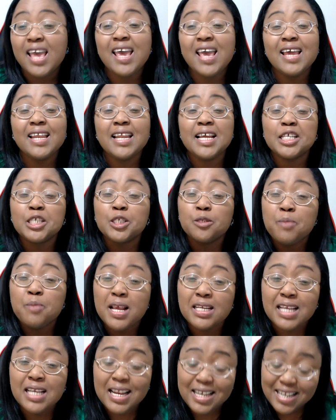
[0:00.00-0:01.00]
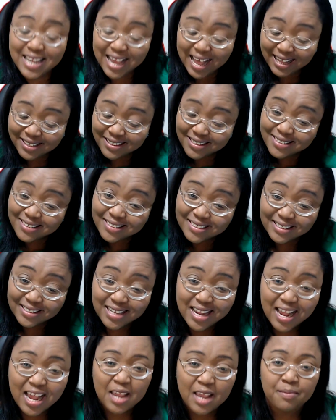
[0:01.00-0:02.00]
And especially at this
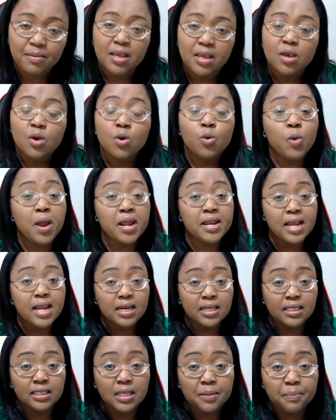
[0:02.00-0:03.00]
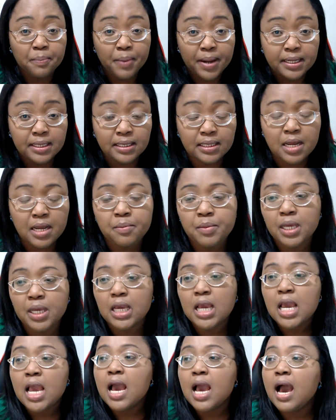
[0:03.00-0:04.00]
time when there is a pandemic.
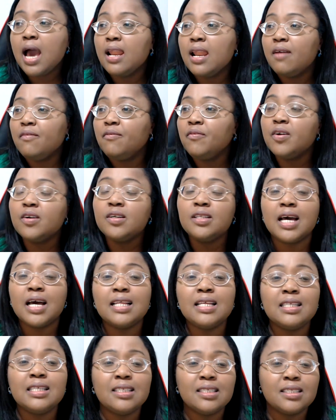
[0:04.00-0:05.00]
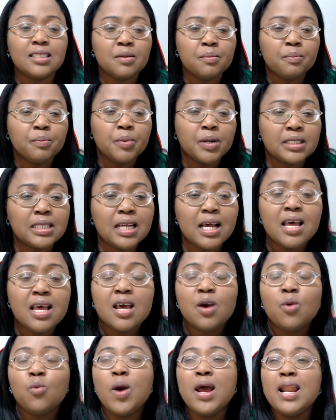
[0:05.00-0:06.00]
And I feel that it is important
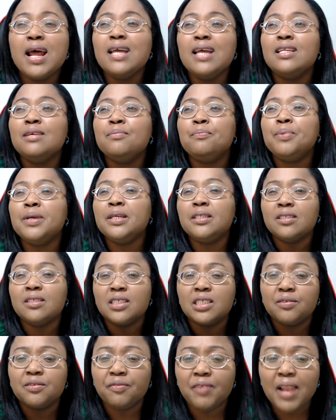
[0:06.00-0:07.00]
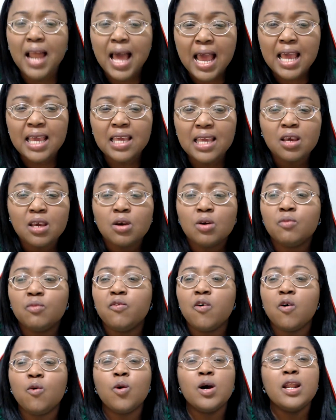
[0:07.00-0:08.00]
whether the pigeons fly,
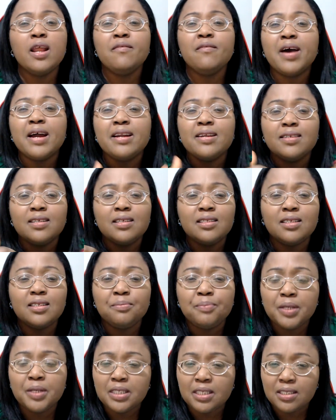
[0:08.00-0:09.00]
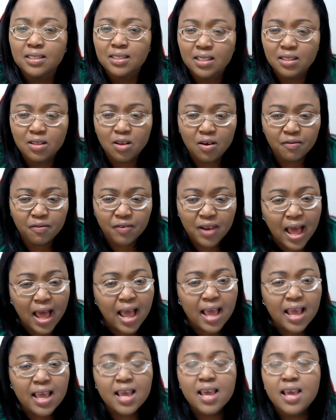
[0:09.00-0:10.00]
for whatever reason the pigeons did not
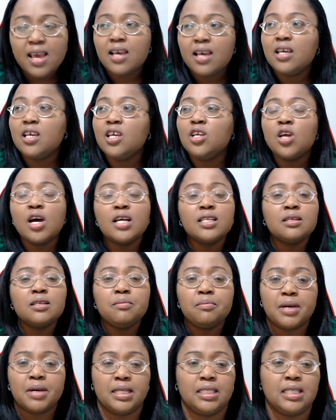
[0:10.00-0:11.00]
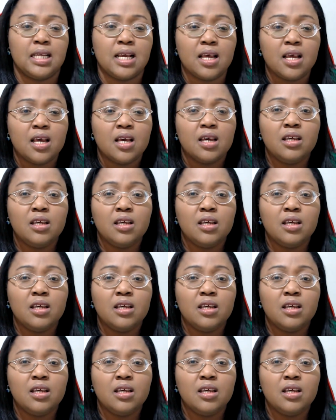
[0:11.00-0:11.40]
fly, it doesn't matter.